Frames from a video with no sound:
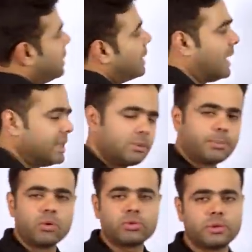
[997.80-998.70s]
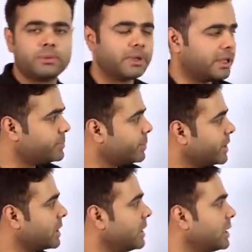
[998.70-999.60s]
Now I suppose it's
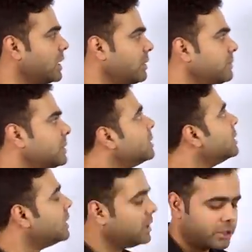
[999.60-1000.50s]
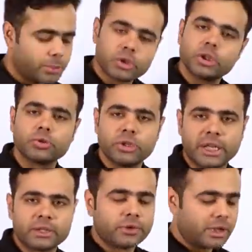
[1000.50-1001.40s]
pretty clear now. Let's proceed to the
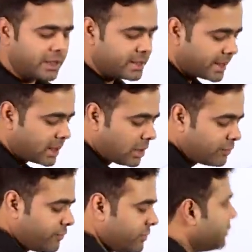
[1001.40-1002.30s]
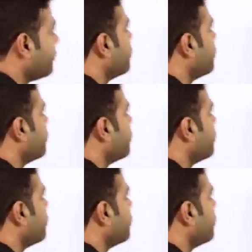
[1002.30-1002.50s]
next word and check it out, the